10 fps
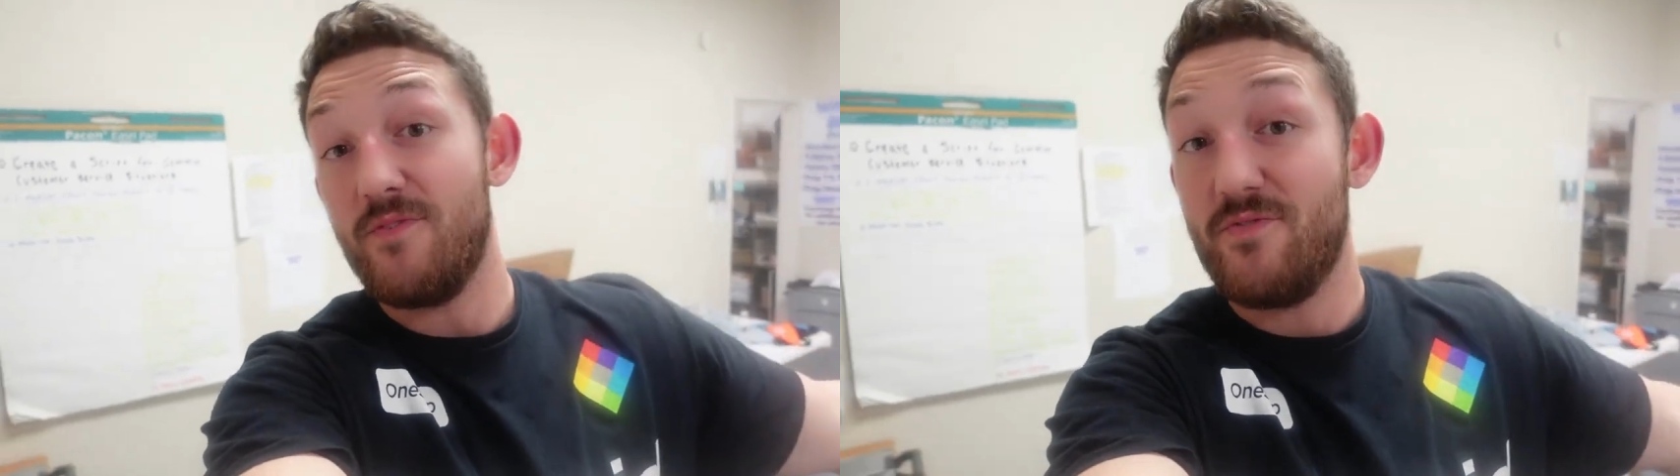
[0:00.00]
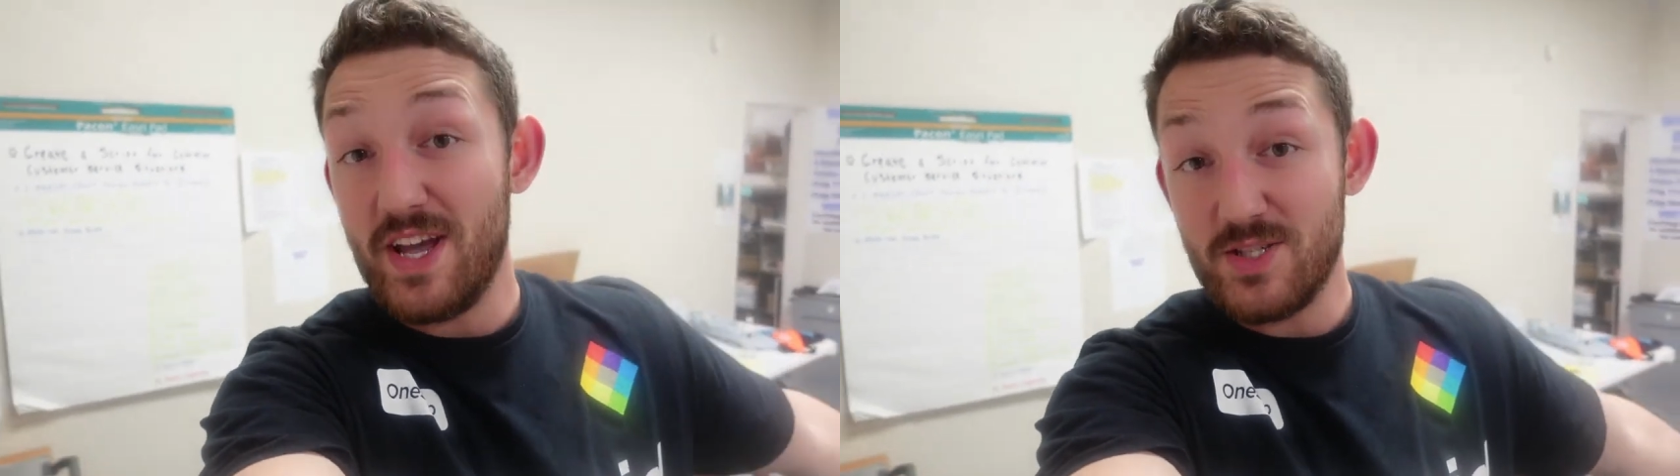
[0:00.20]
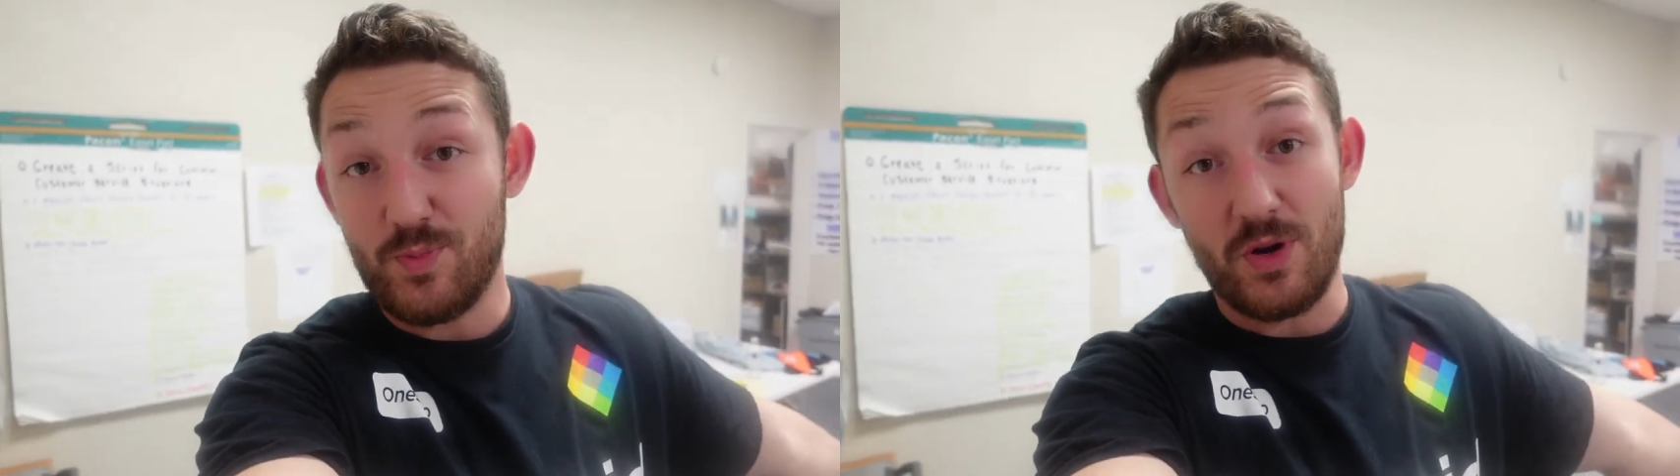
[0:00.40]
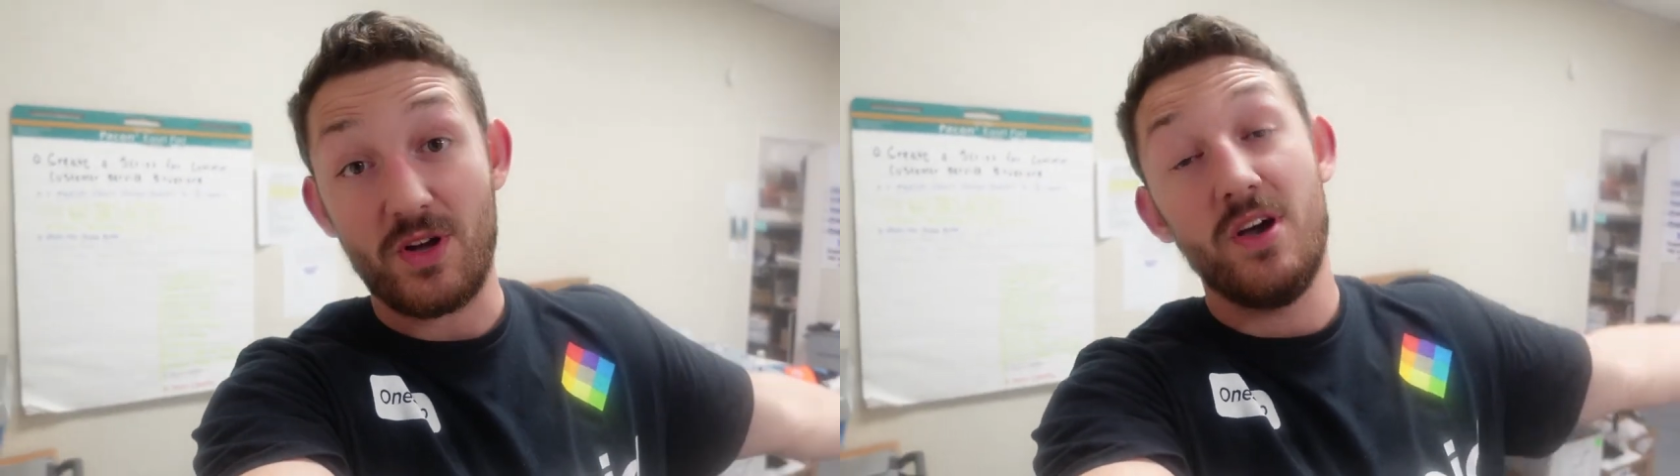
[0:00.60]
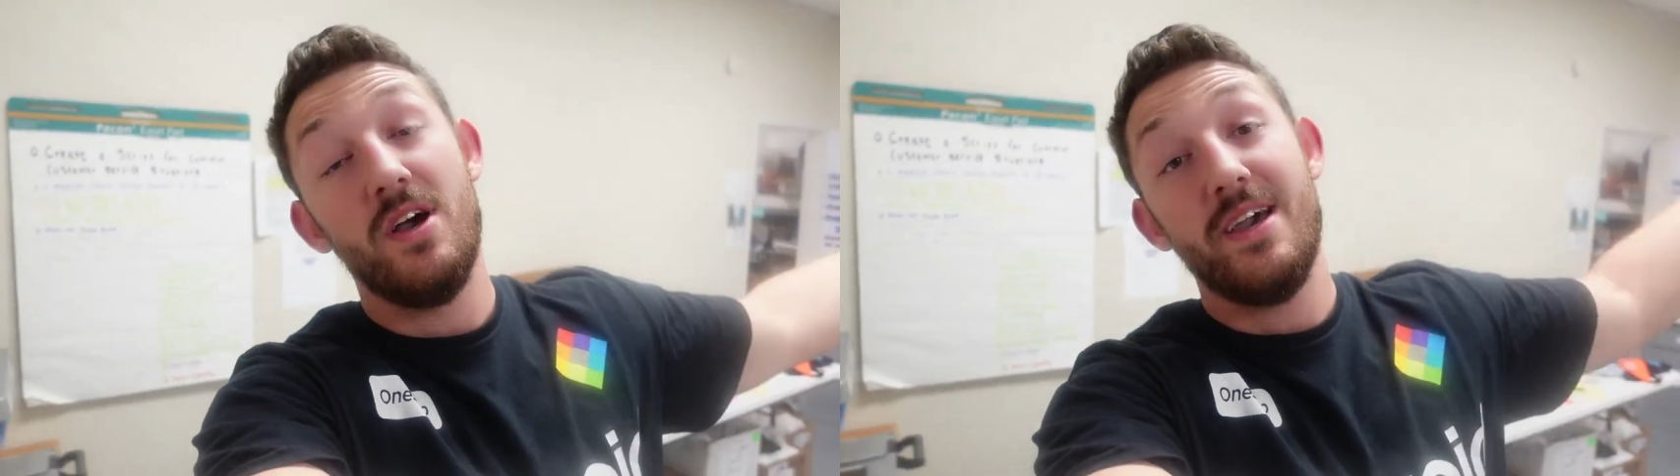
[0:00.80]
Facebook,
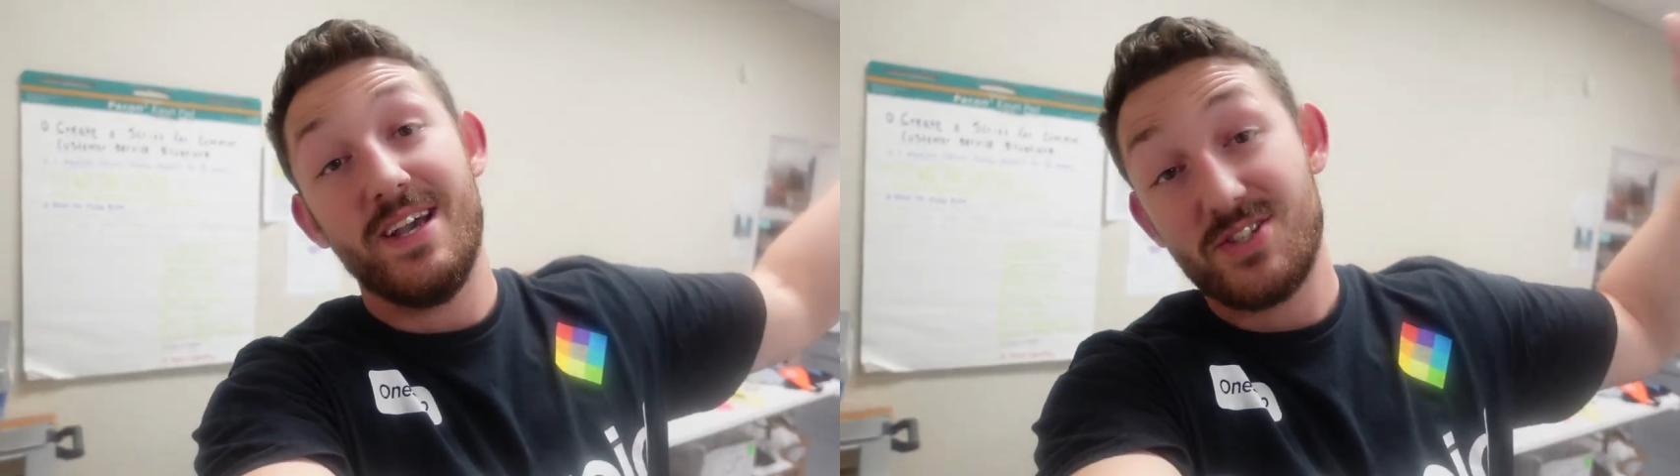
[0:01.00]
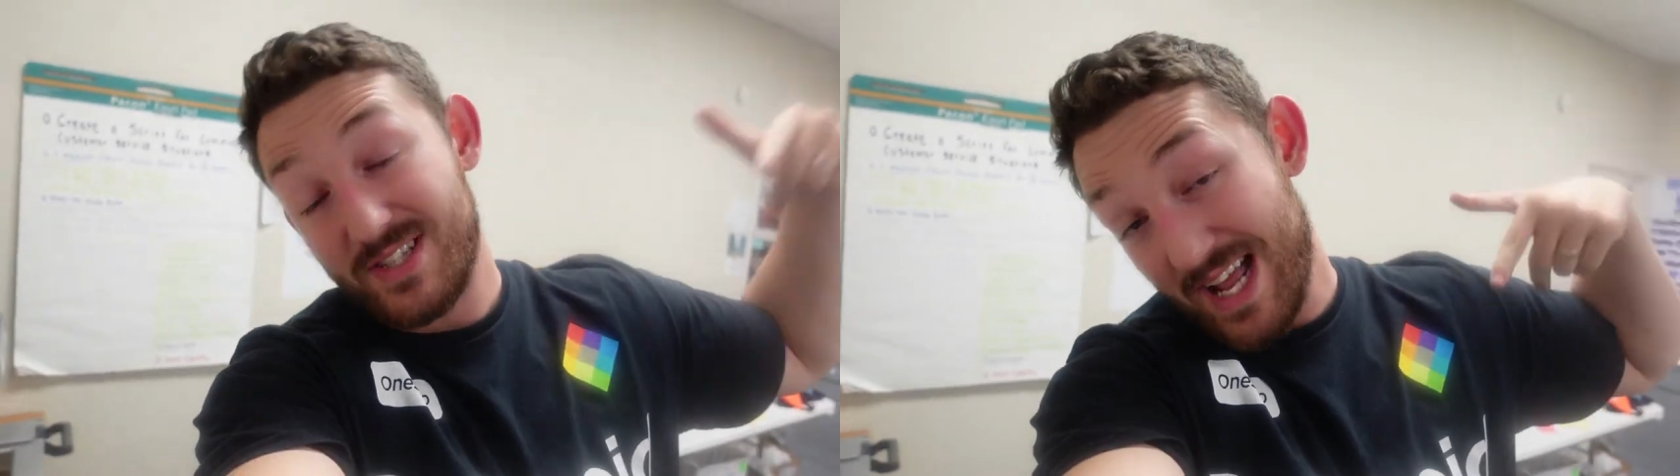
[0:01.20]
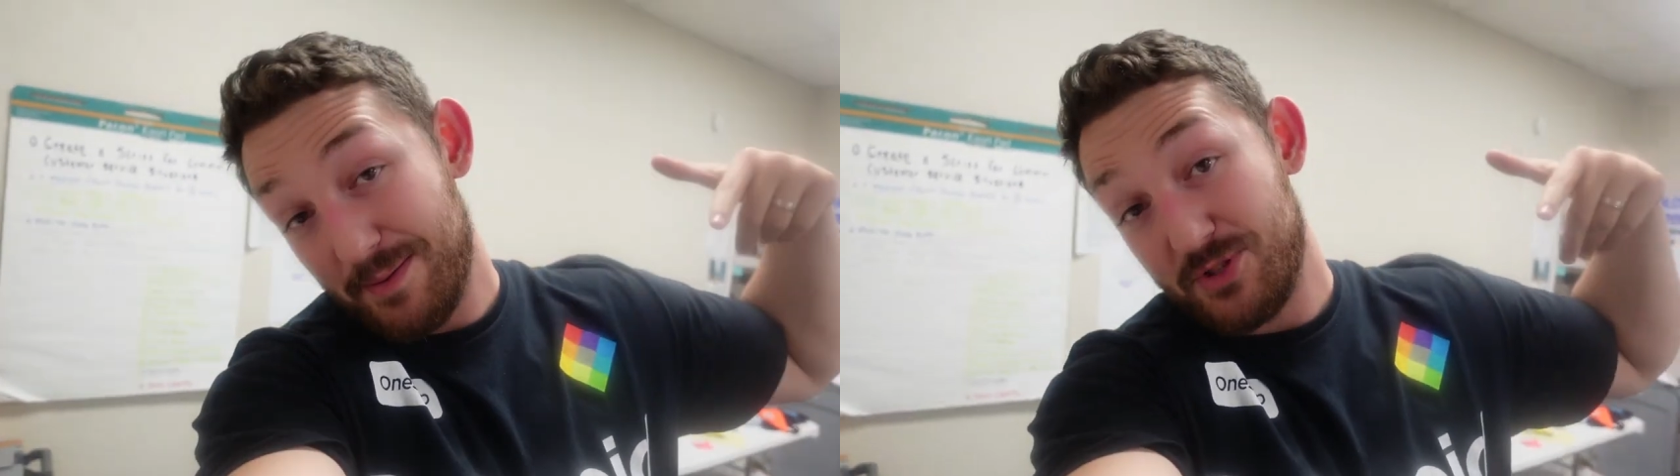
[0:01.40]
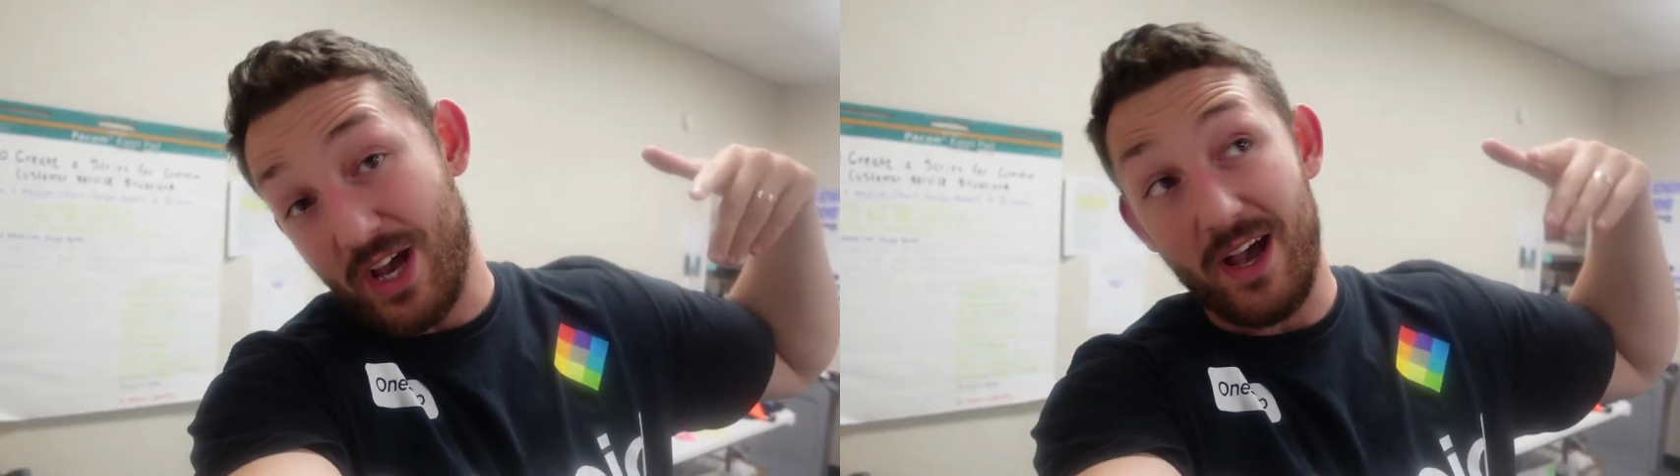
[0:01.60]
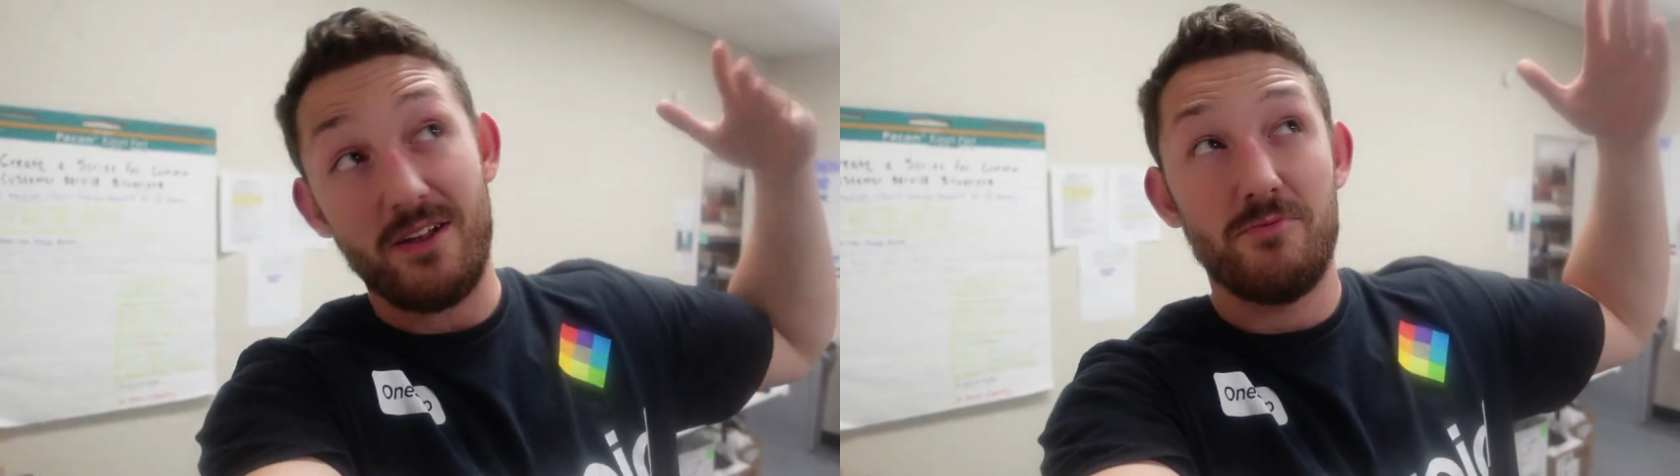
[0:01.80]

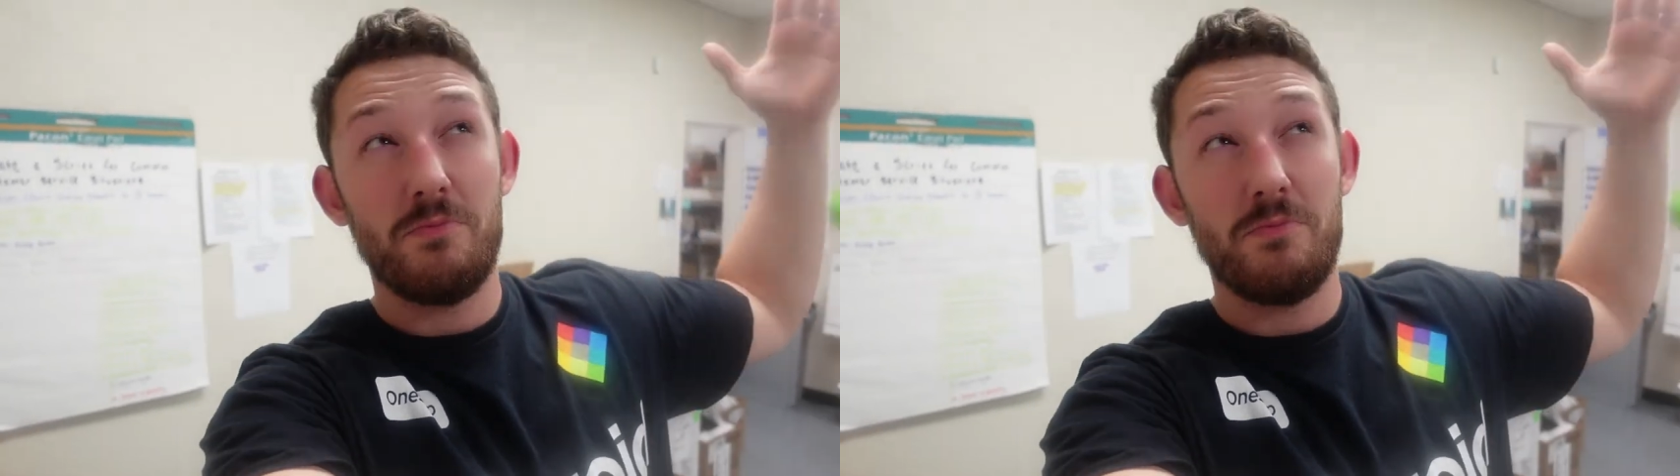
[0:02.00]
Snapchat.